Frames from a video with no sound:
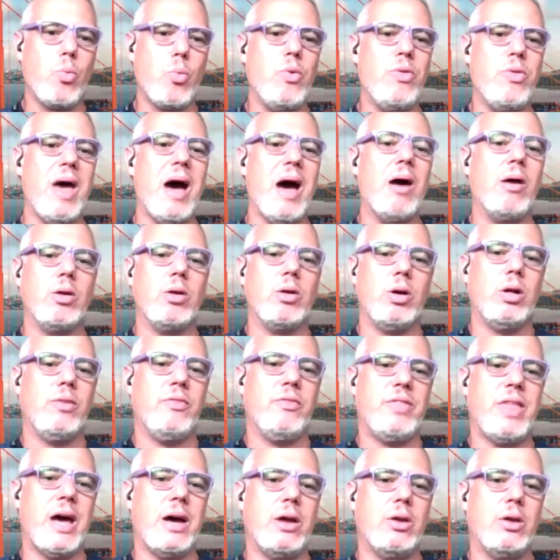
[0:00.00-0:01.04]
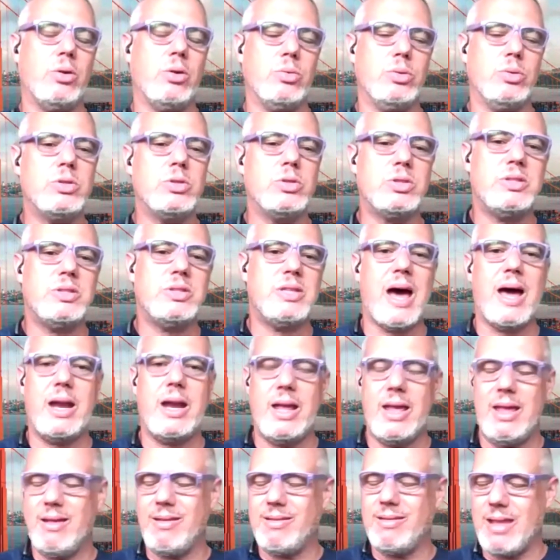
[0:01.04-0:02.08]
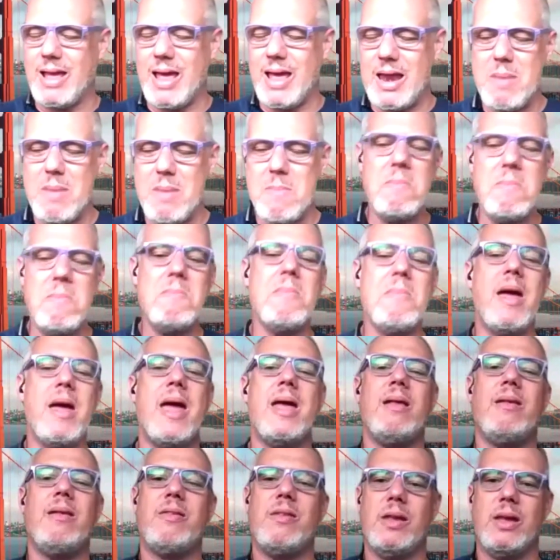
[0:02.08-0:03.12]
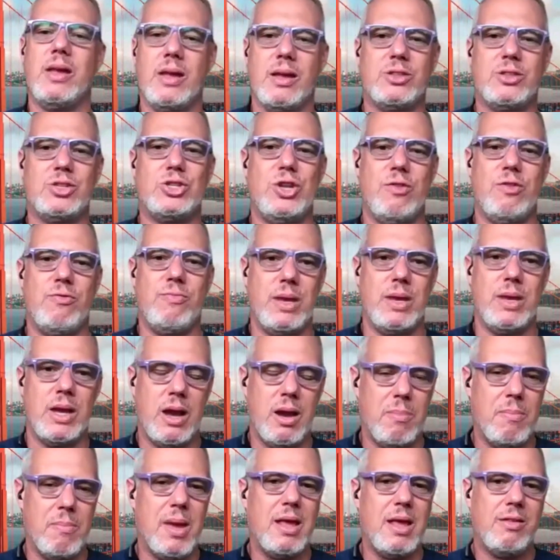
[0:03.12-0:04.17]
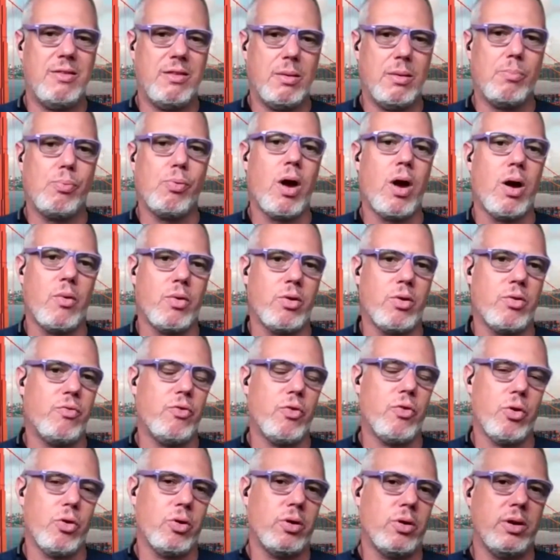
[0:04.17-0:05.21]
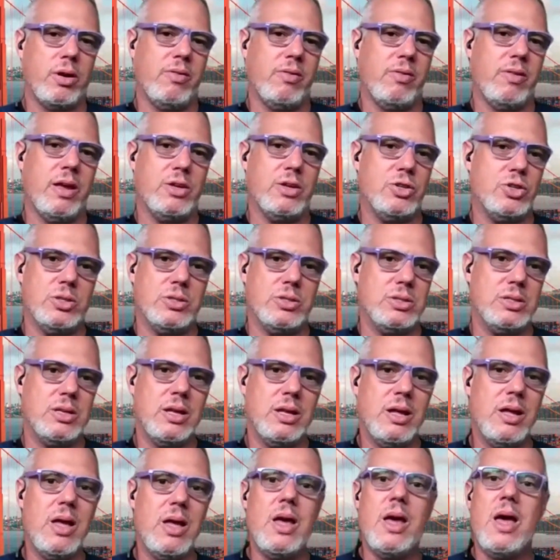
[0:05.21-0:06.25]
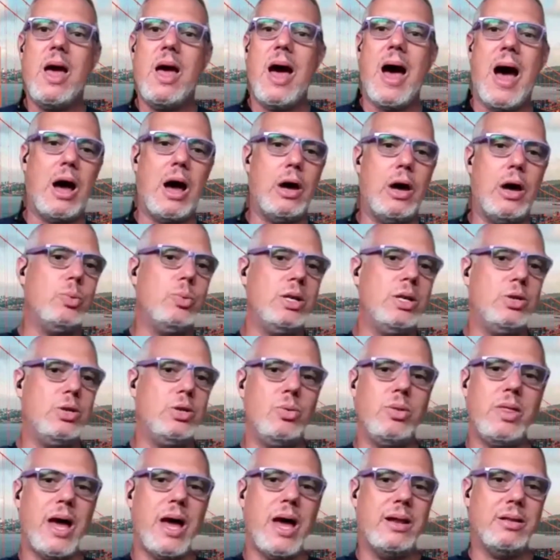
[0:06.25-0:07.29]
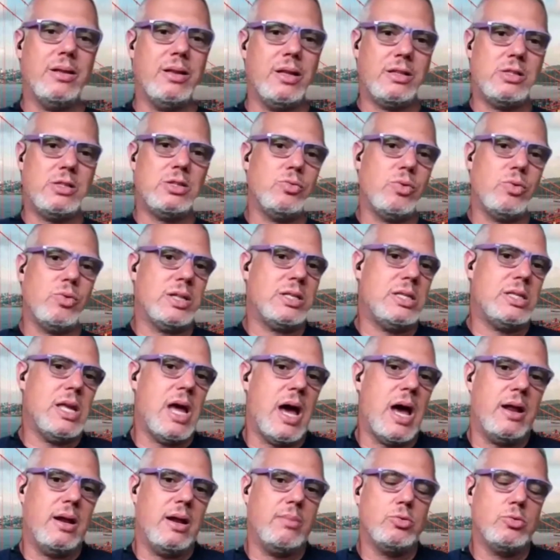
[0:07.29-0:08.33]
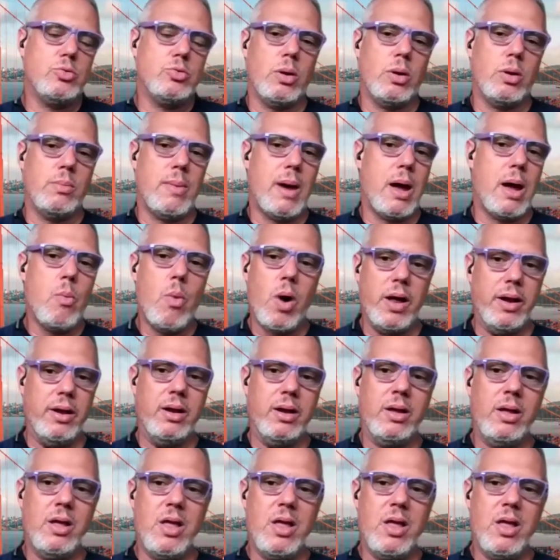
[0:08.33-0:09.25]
without all of that onus. That is an amazing achievement and amazing progress for organizations. How do we do that? Let's address the items one by one.